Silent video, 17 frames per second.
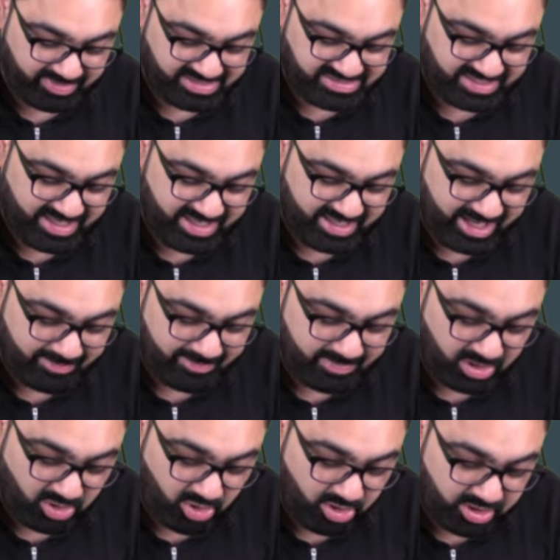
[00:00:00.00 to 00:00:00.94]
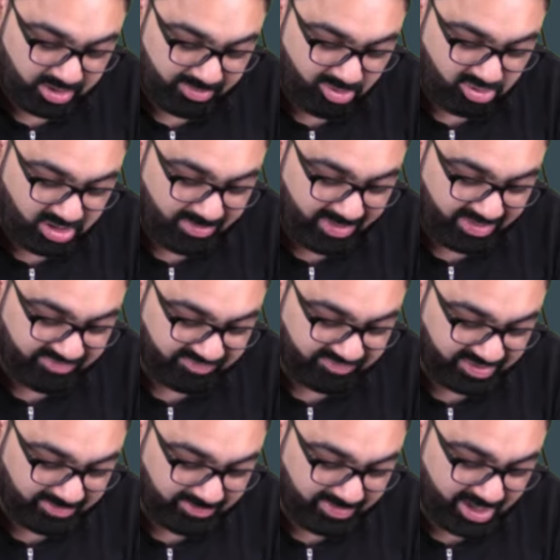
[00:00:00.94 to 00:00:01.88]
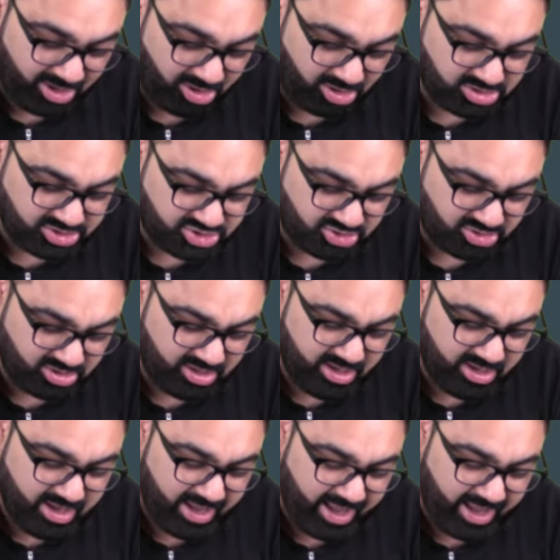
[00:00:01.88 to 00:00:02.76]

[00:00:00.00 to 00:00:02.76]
basically can be contributed by female also